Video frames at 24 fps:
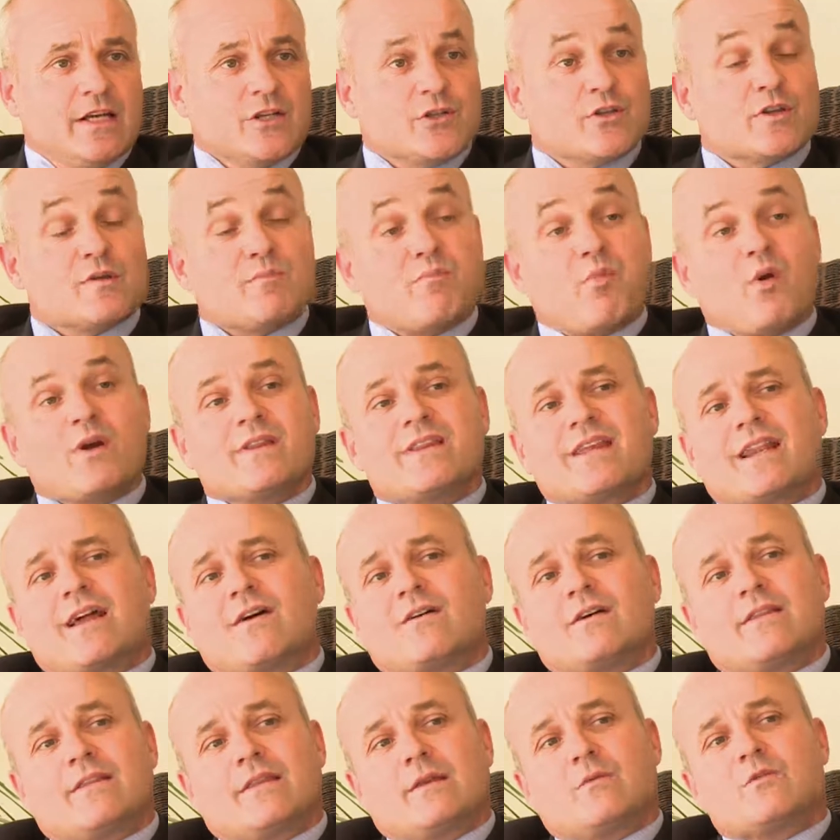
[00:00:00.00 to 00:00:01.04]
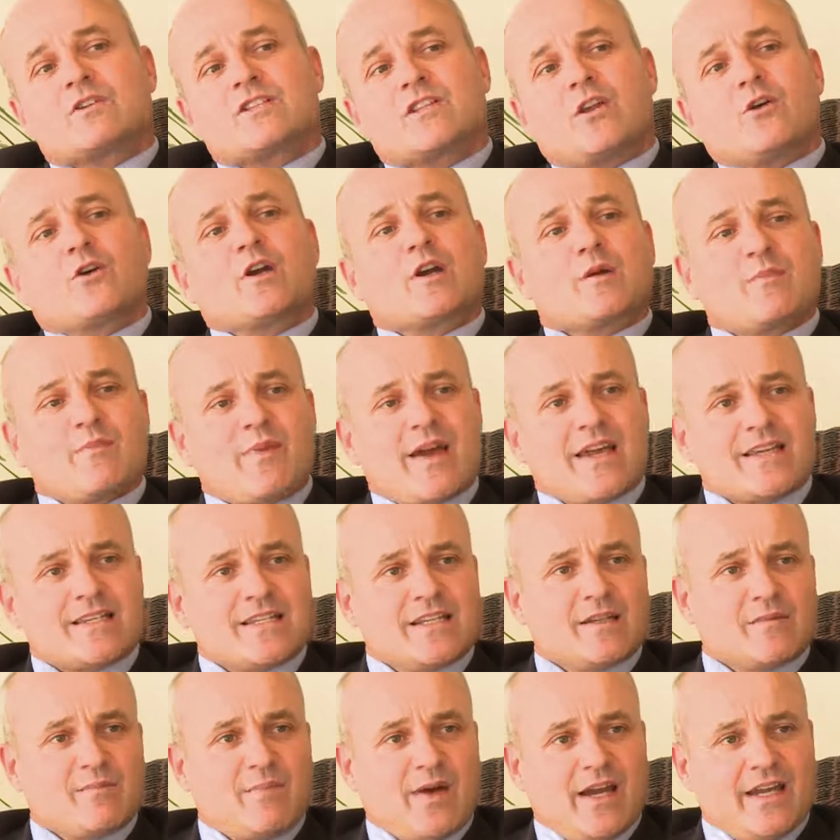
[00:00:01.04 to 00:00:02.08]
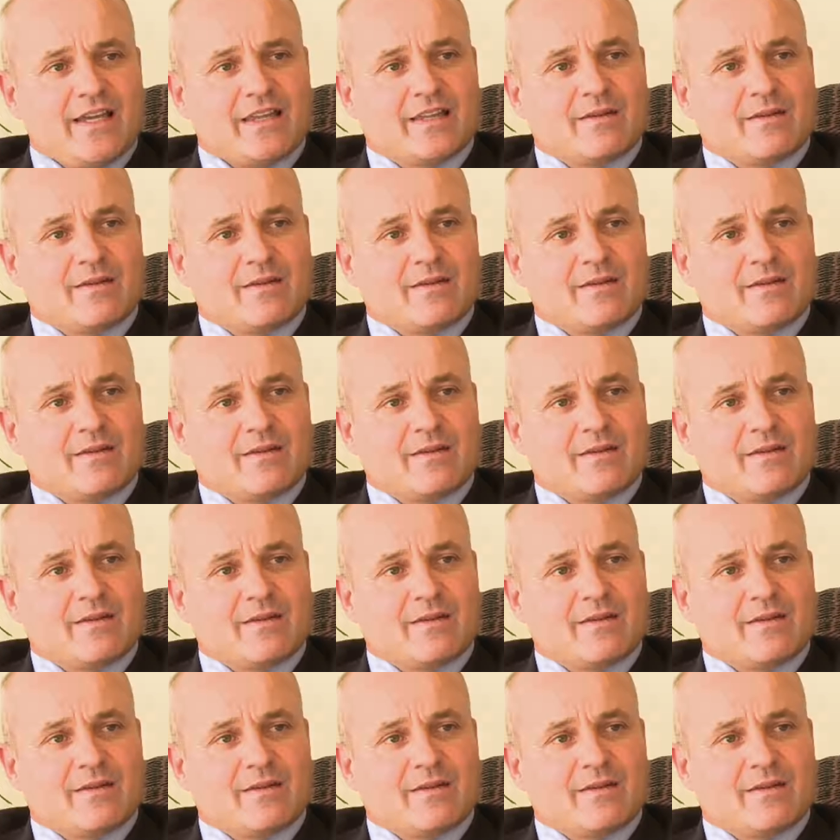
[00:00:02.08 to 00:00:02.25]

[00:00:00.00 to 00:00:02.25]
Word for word: to the point that our, there was no capacity to pay